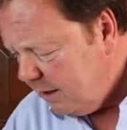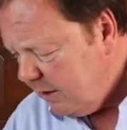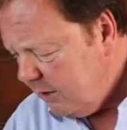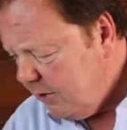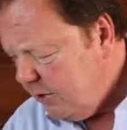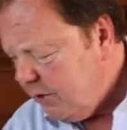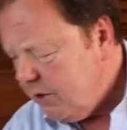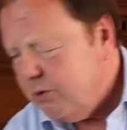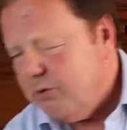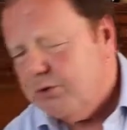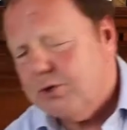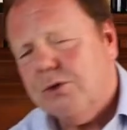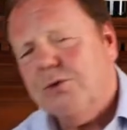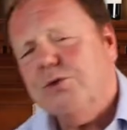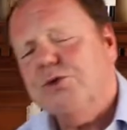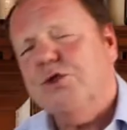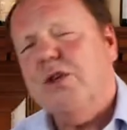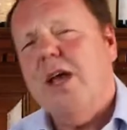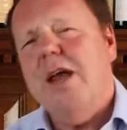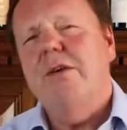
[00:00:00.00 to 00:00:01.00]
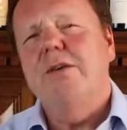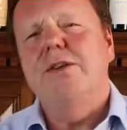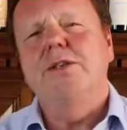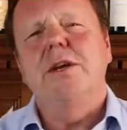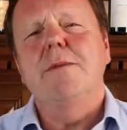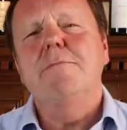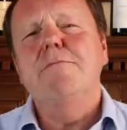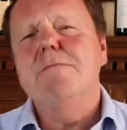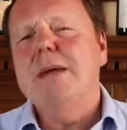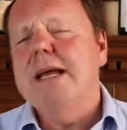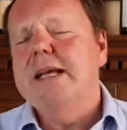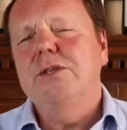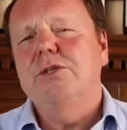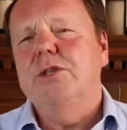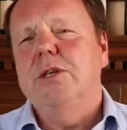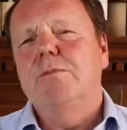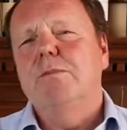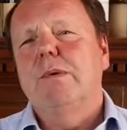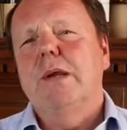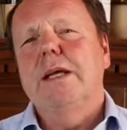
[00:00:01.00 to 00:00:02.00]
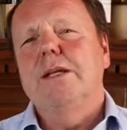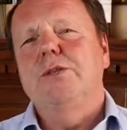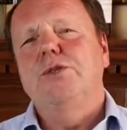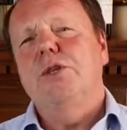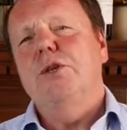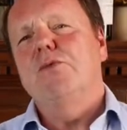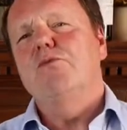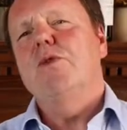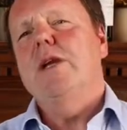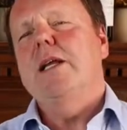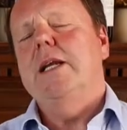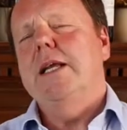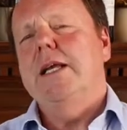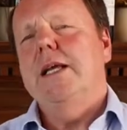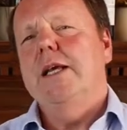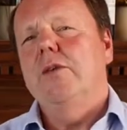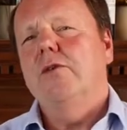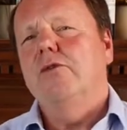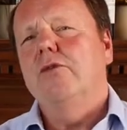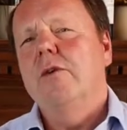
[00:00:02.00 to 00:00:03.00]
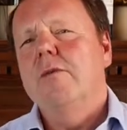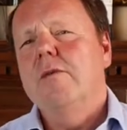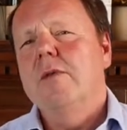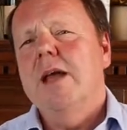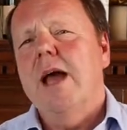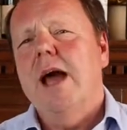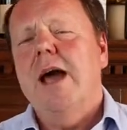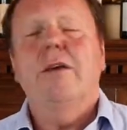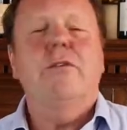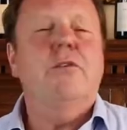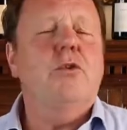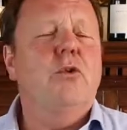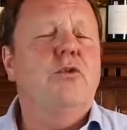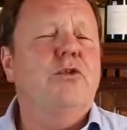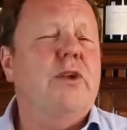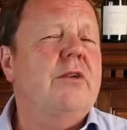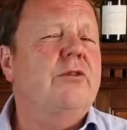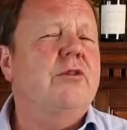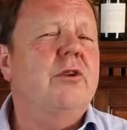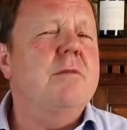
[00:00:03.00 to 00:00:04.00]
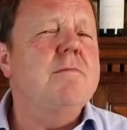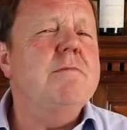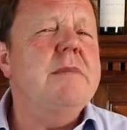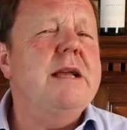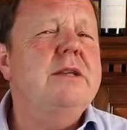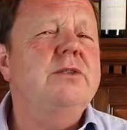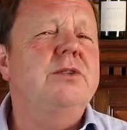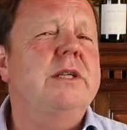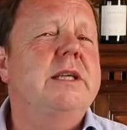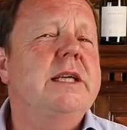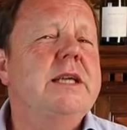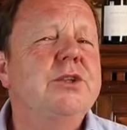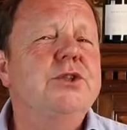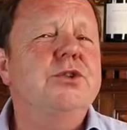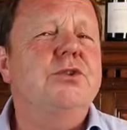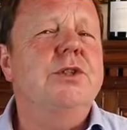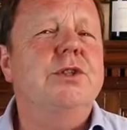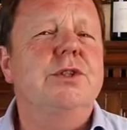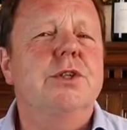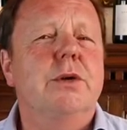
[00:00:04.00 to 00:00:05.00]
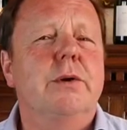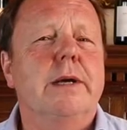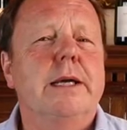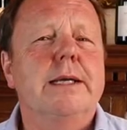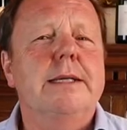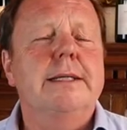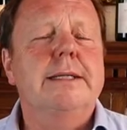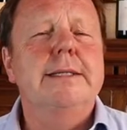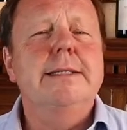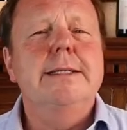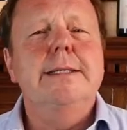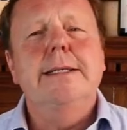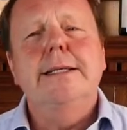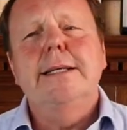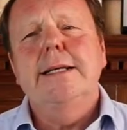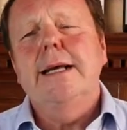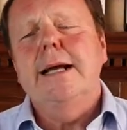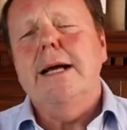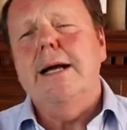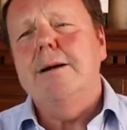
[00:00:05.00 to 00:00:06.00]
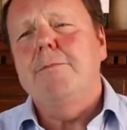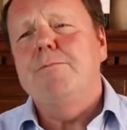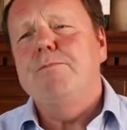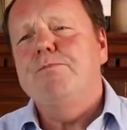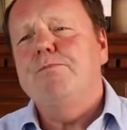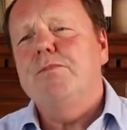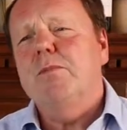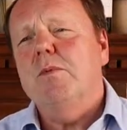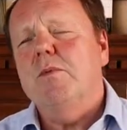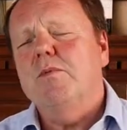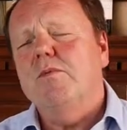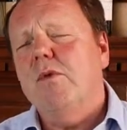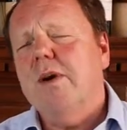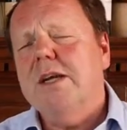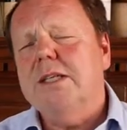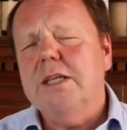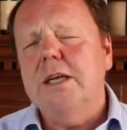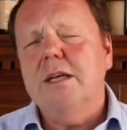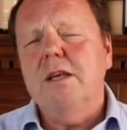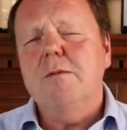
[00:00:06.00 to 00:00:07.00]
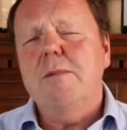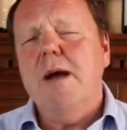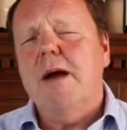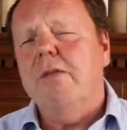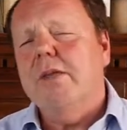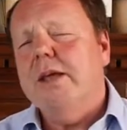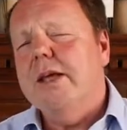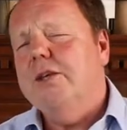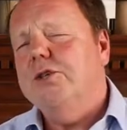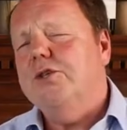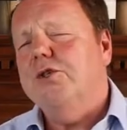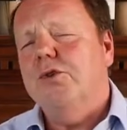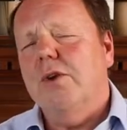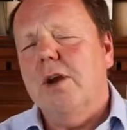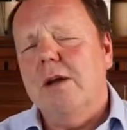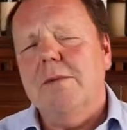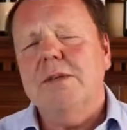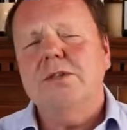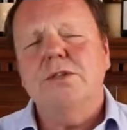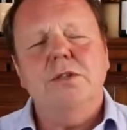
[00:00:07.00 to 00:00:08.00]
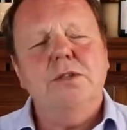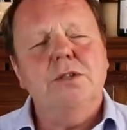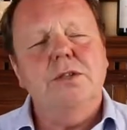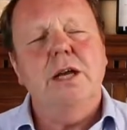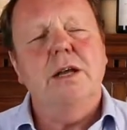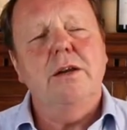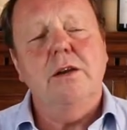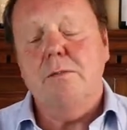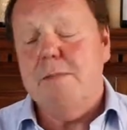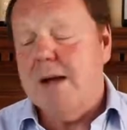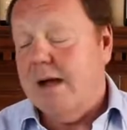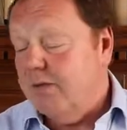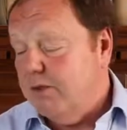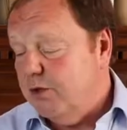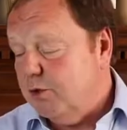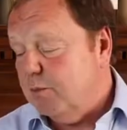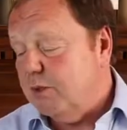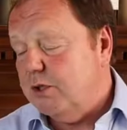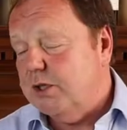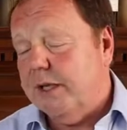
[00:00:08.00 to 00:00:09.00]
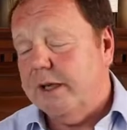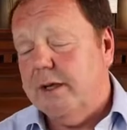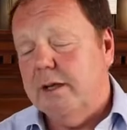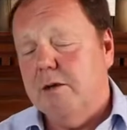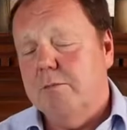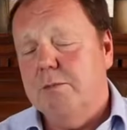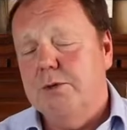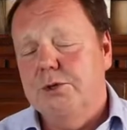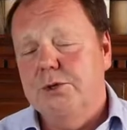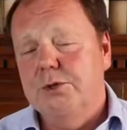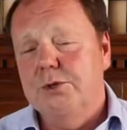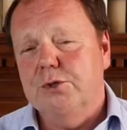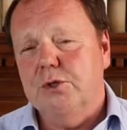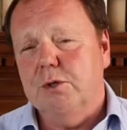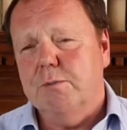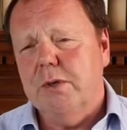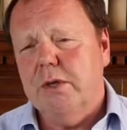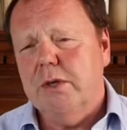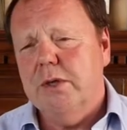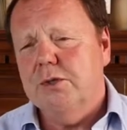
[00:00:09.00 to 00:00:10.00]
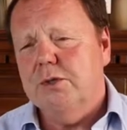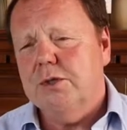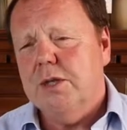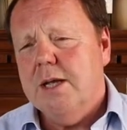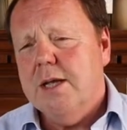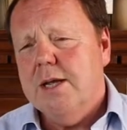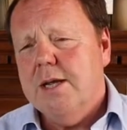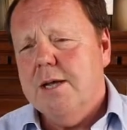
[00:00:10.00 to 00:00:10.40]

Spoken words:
You know, Sancerre is an amazing place, it really is. And of course has an amazing history to it. But before I tell you about the history, I must just tell you about this particular producer, because